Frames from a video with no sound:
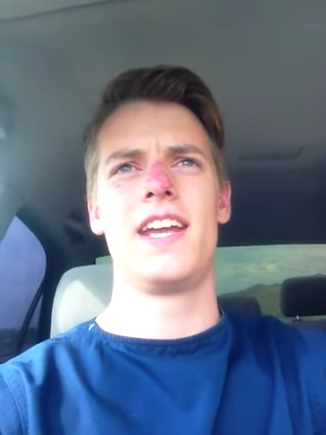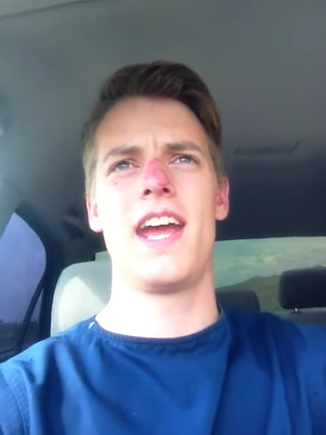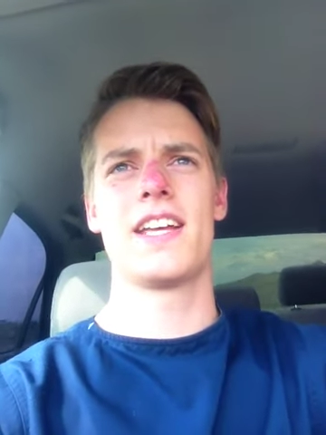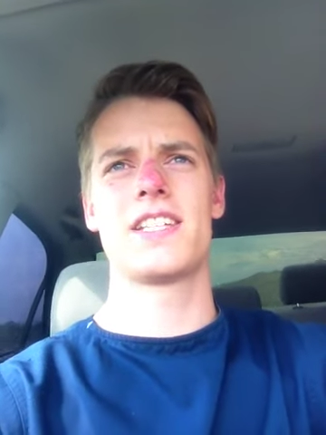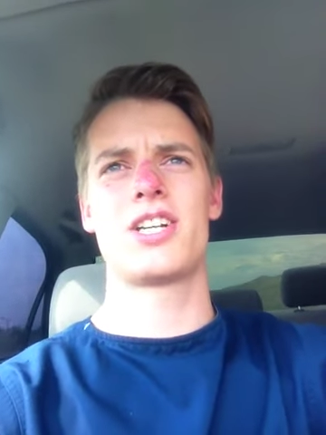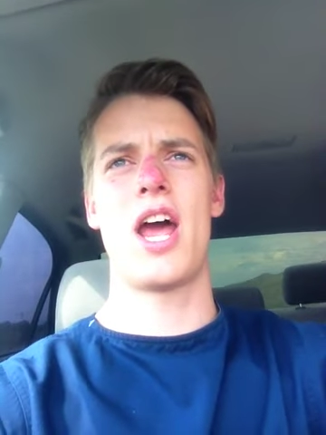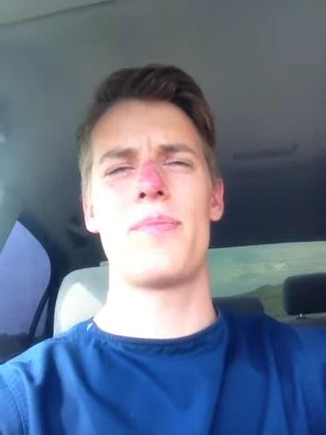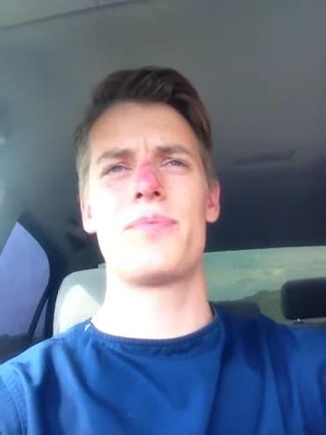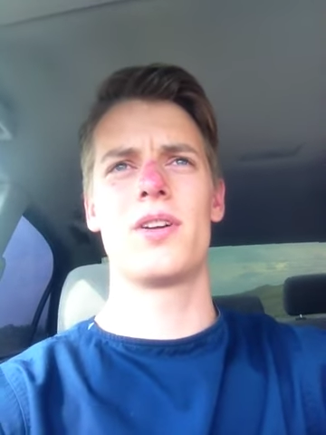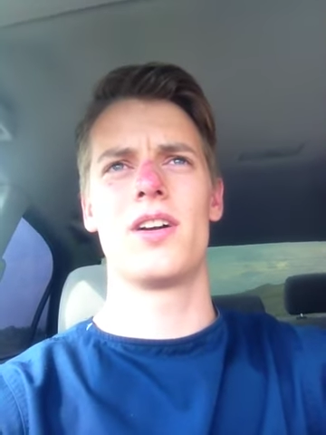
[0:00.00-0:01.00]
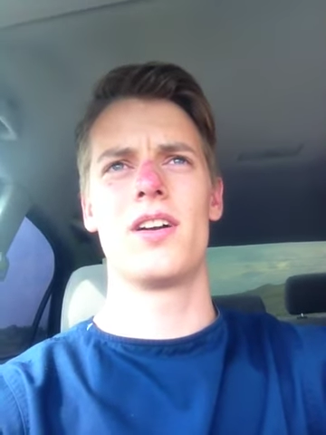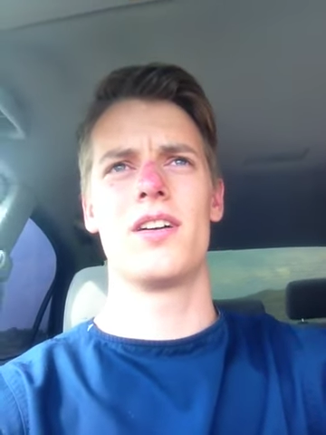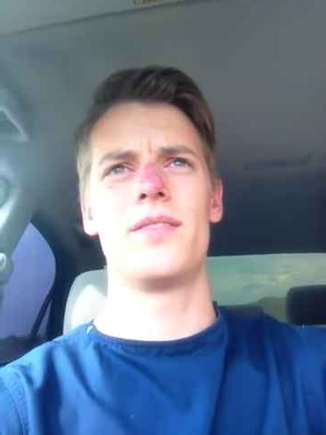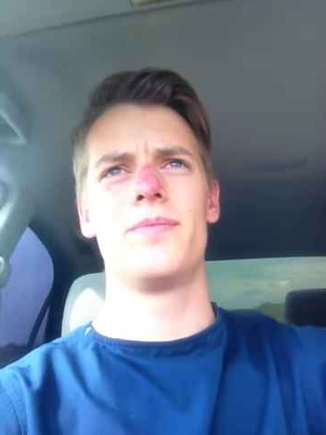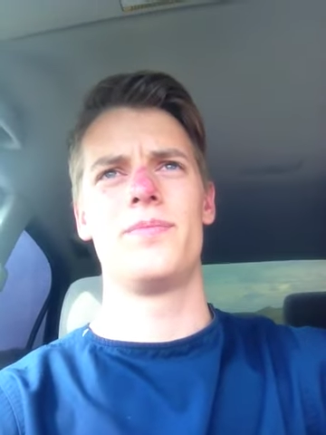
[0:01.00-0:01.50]
he has a chapter
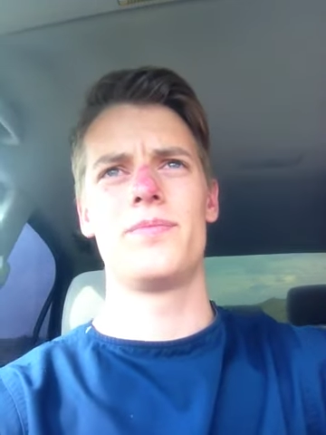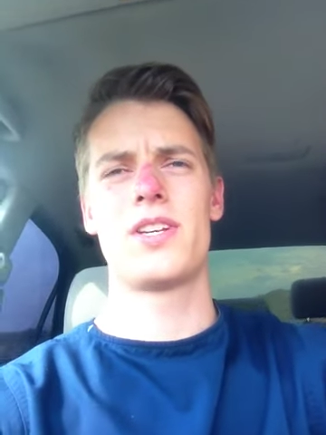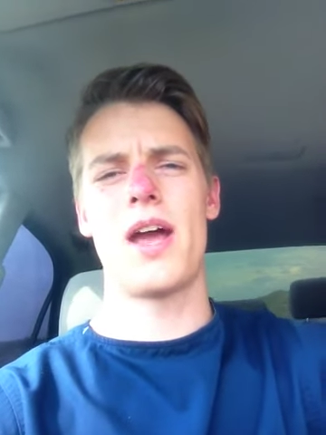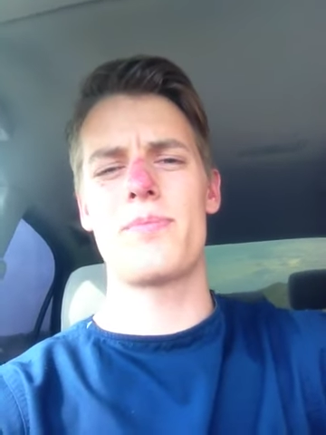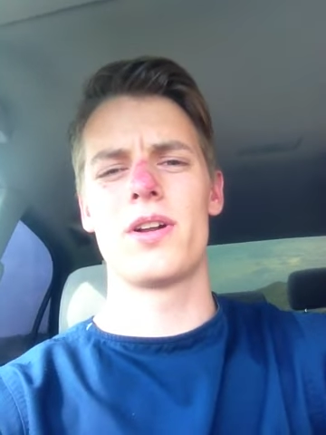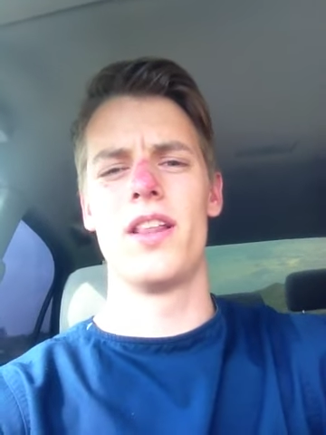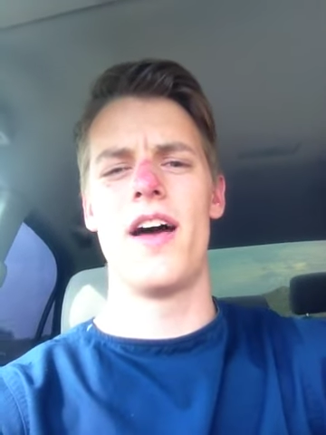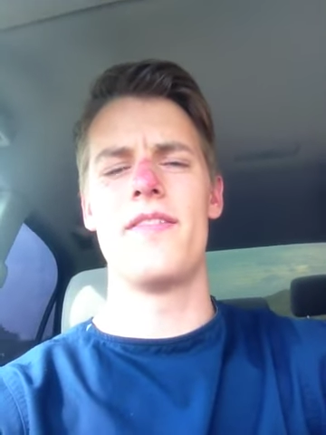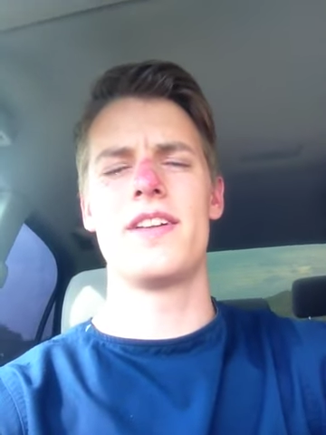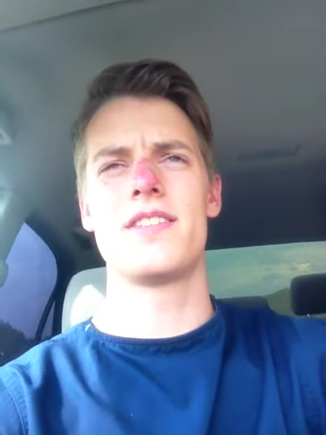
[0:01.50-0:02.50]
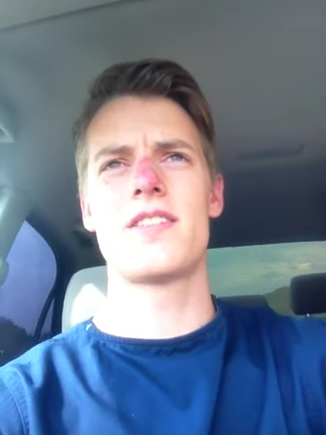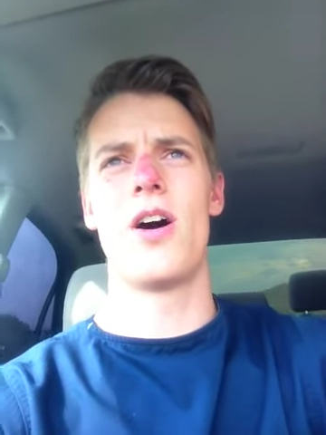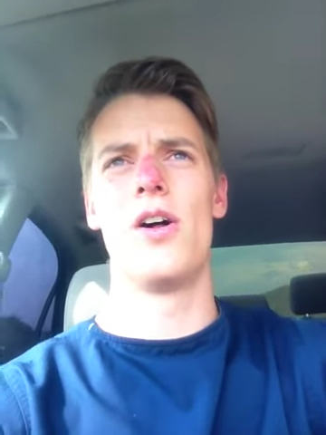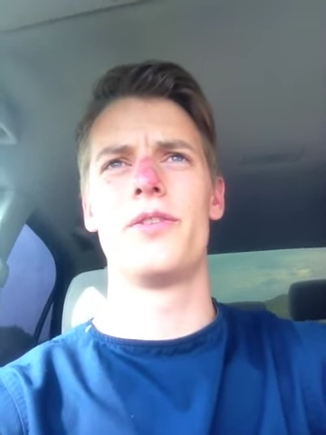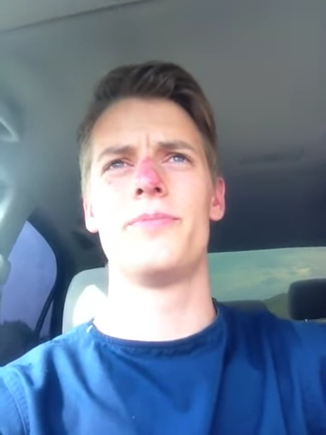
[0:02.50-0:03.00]
11 is
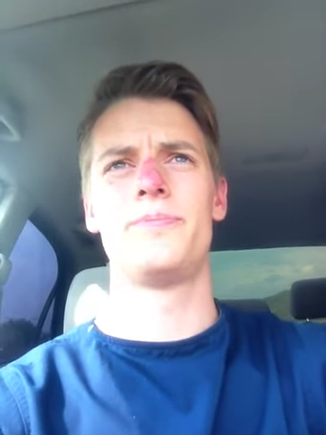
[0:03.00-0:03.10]
called